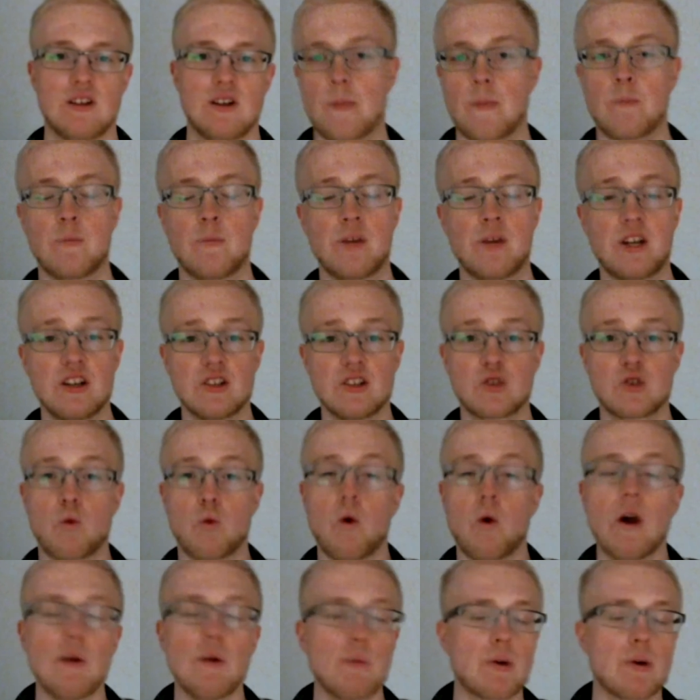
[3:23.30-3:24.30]
Because
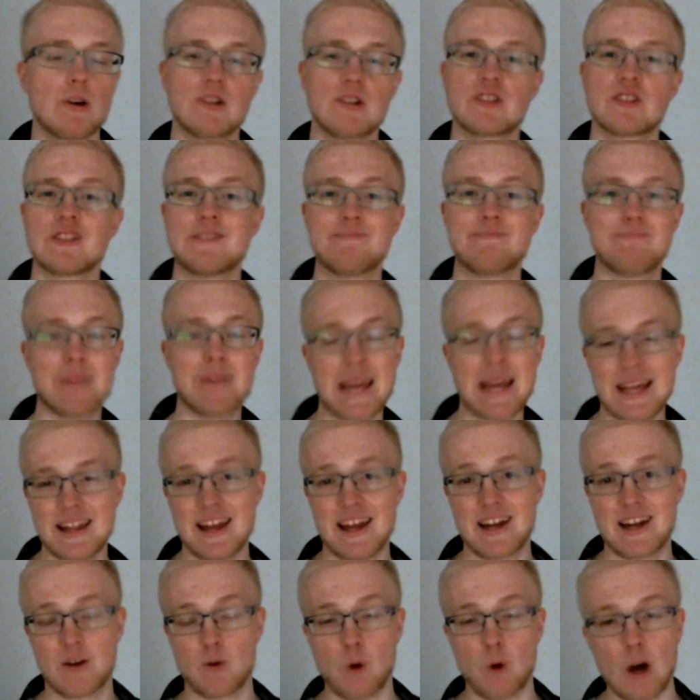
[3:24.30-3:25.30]
one person may
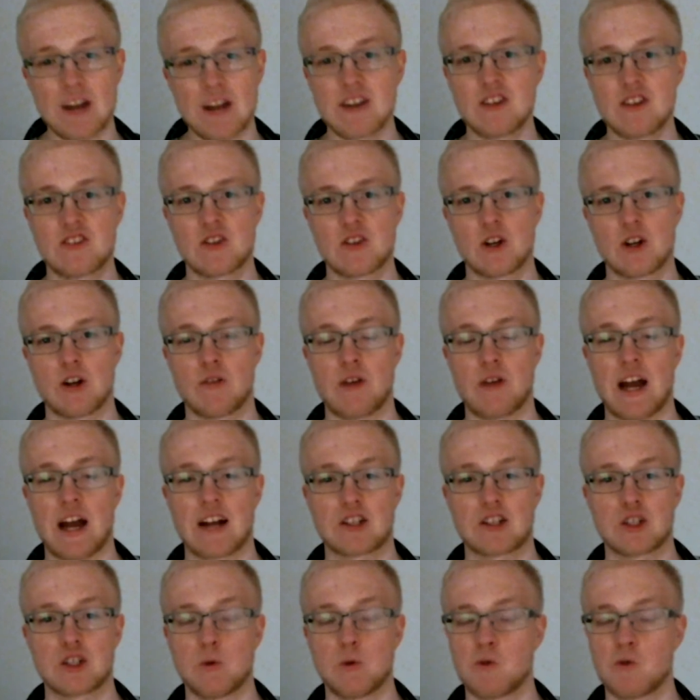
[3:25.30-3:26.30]
like one sort of
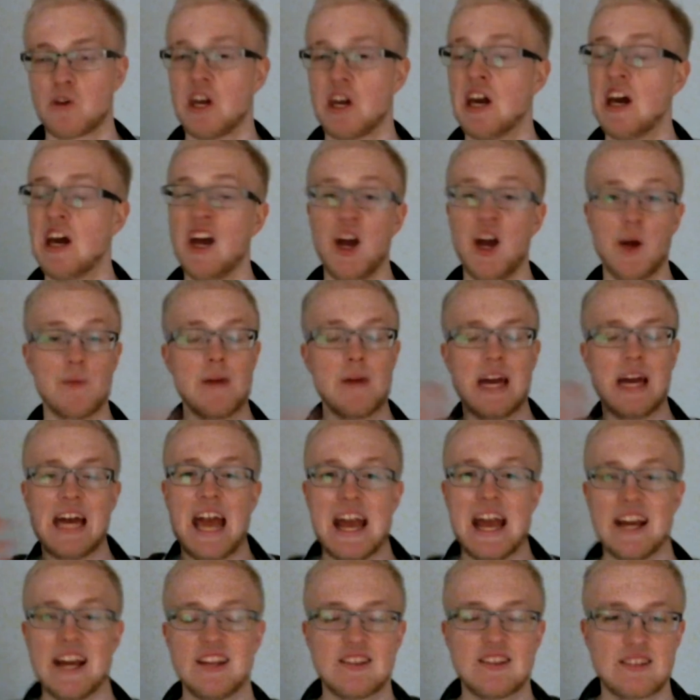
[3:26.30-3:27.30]
action movie and may
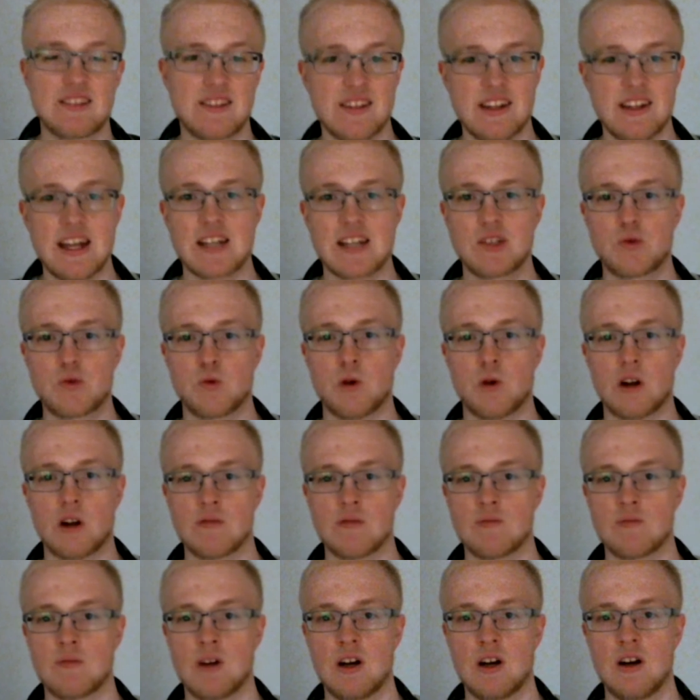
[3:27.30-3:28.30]
hate the next one.
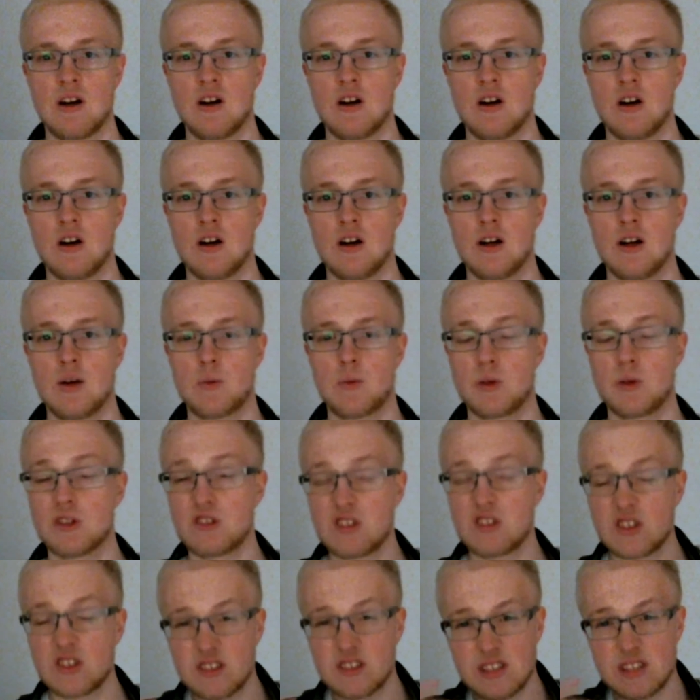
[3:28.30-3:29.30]
There's
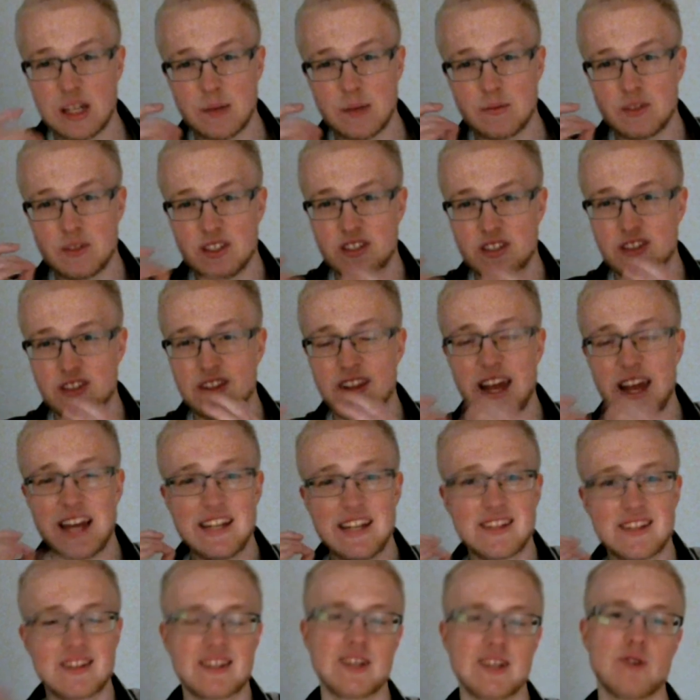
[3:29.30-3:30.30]
just some
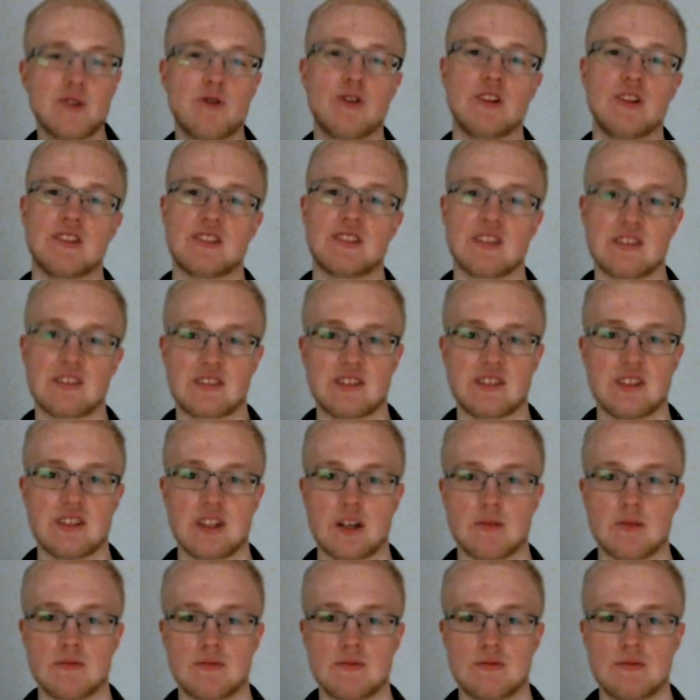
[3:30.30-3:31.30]
slight differences in them
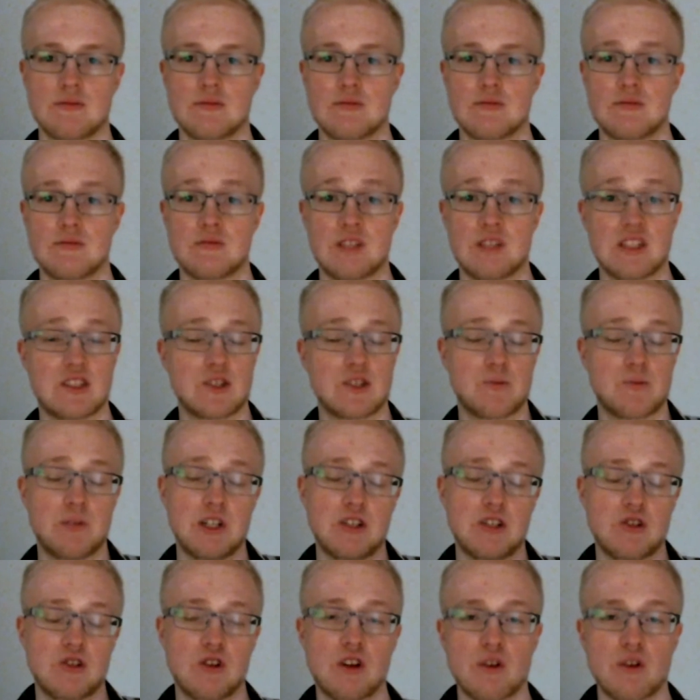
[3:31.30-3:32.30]
that speak
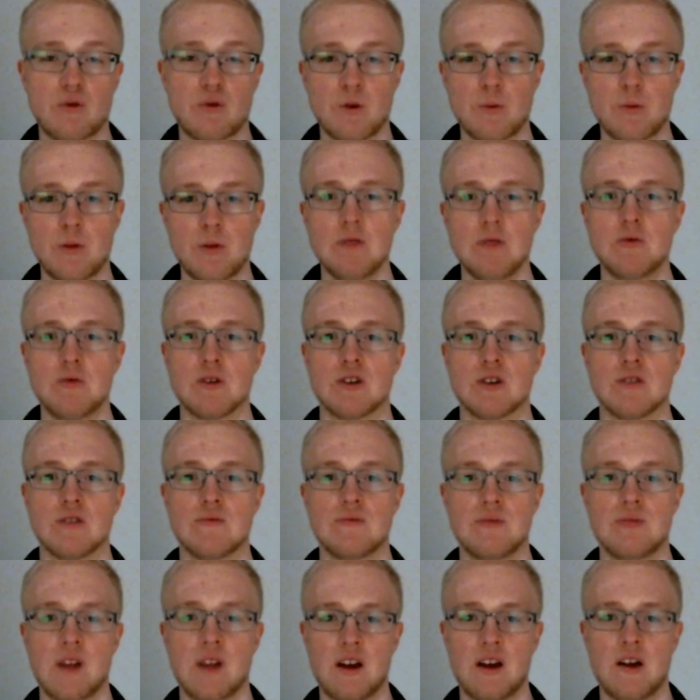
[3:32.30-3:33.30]
to different people.
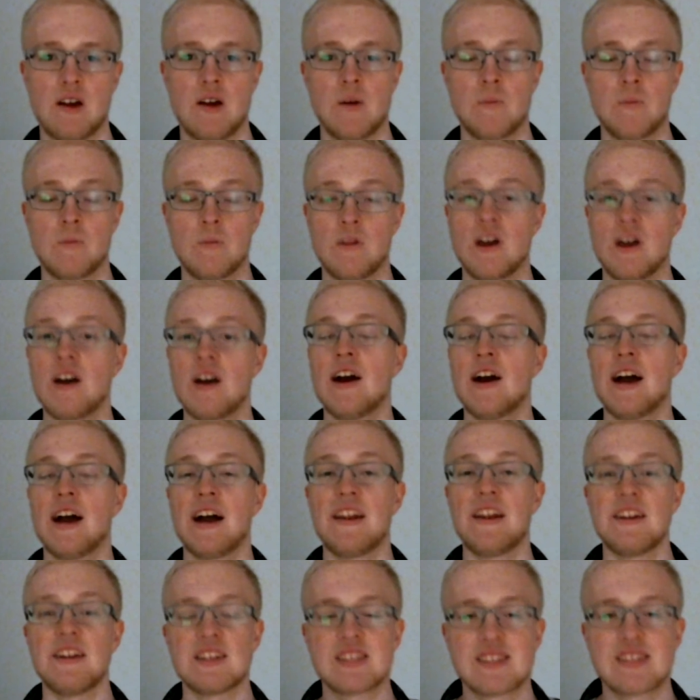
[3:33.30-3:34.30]
And
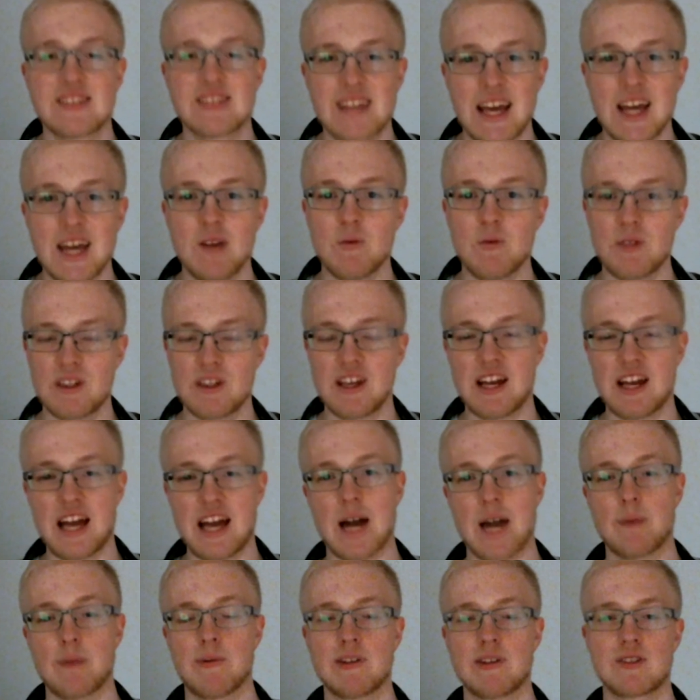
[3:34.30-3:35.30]
the same thing
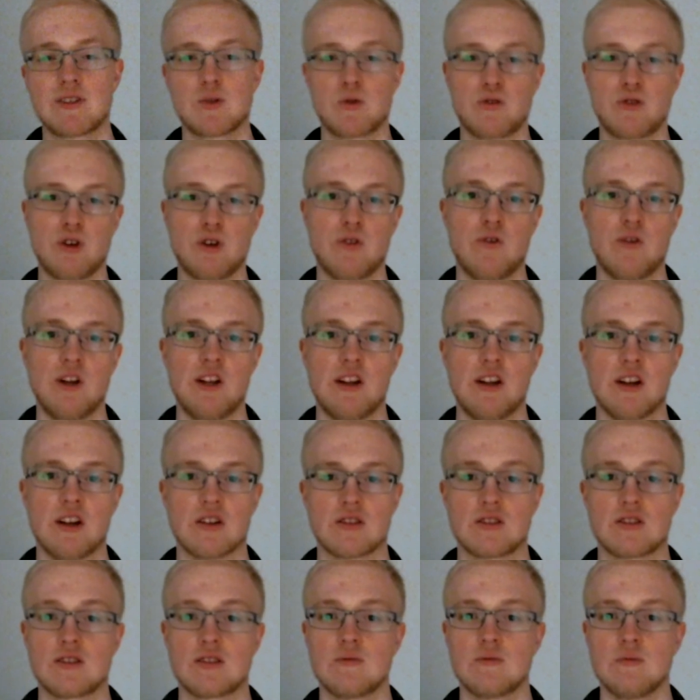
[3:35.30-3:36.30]
happens with your
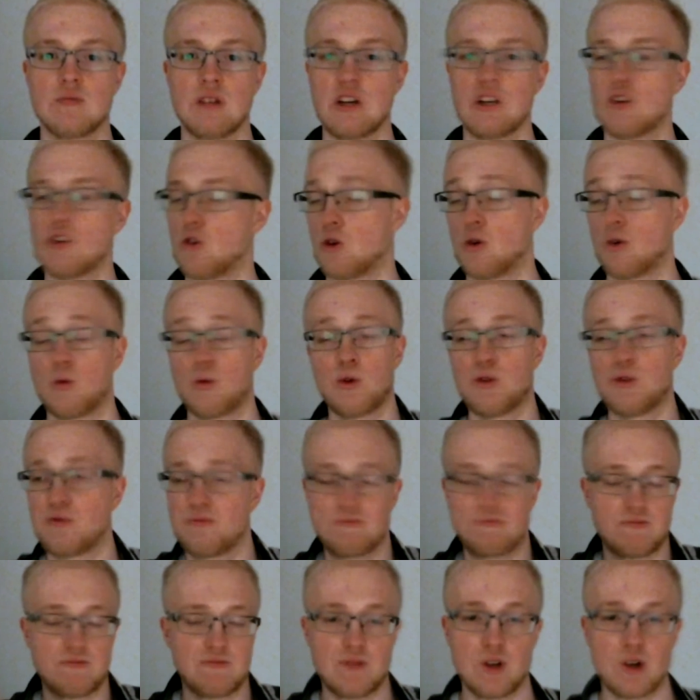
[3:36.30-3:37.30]
videos, or with
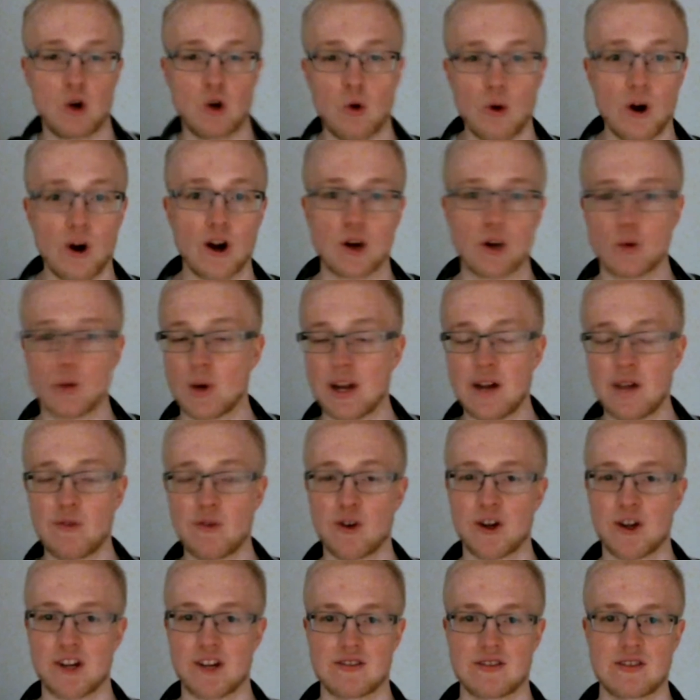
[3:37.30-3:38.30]
your work, whatever
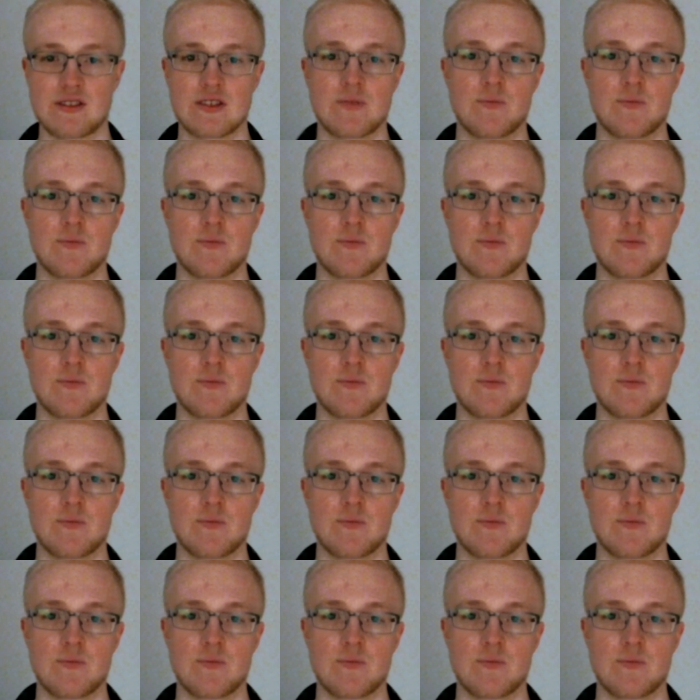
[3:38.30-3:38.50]
it is.